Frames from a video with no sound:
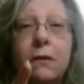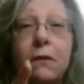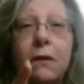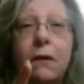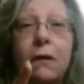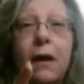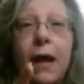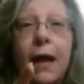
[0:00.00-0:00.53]

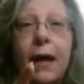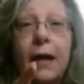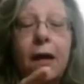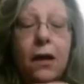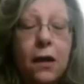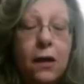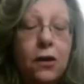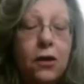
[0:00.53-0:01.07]
Okay?
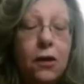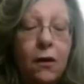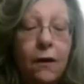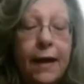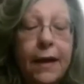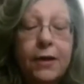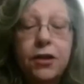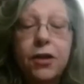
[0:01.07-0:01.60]
You know,
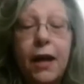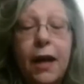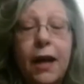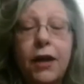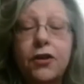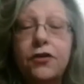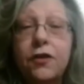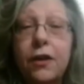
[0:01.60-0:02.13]
as you
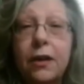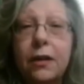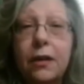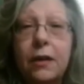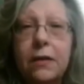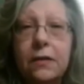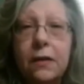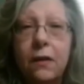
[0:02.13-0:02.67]
age, you get
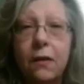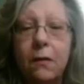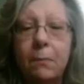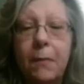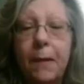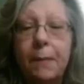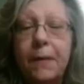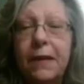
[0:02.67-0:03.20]
these little
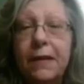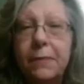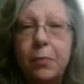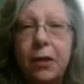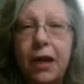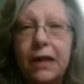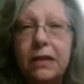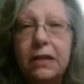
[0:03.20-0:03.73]
bumpy
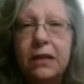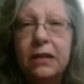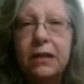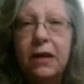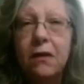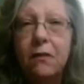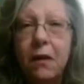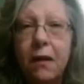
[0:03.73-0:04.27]
places
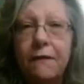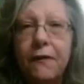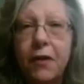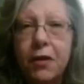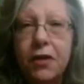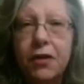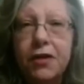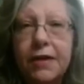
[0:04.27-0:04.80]
that are rough
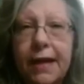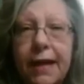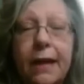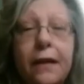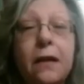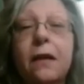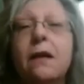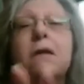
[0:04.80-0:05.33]
on your
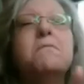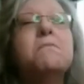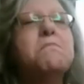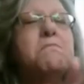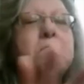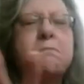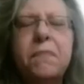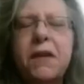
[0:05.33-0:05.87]
skin.
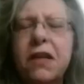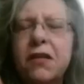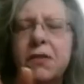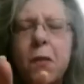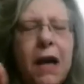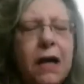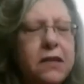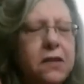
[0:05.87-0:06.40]

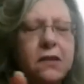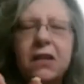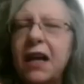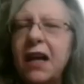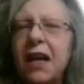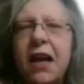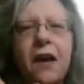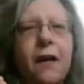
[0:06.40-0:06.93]
Beeswax will
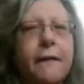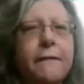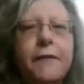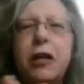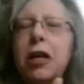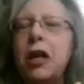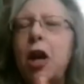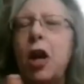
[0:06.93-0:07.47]
take care of
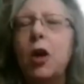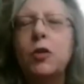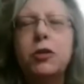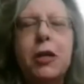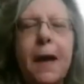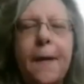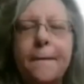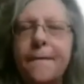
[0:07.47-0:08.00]
it no
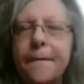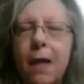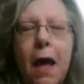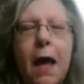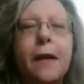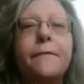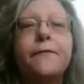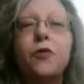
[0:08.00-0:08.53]
time
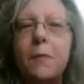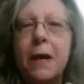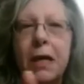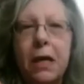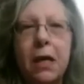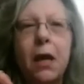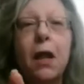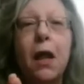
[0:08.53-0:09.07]
flat if you're
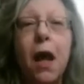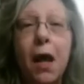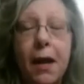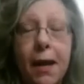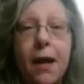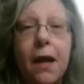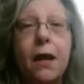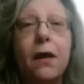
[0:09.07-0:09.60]
making a lot
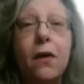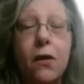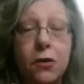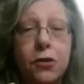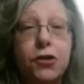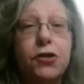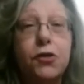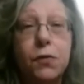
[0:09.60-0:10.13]
of
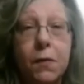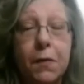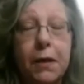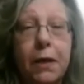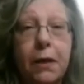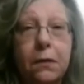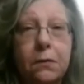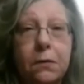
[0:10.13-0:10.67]
ANKARS jewelry.
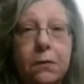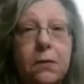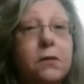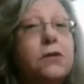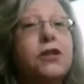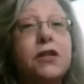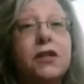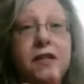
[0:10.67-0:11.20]

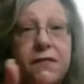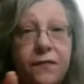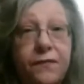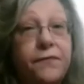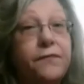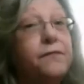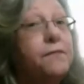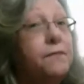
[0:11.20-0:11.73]
Just
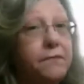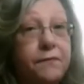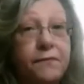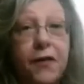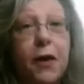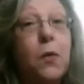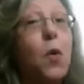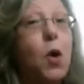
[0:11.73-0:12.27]

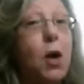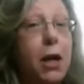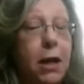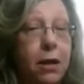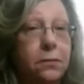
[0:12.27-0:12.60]
fair warning.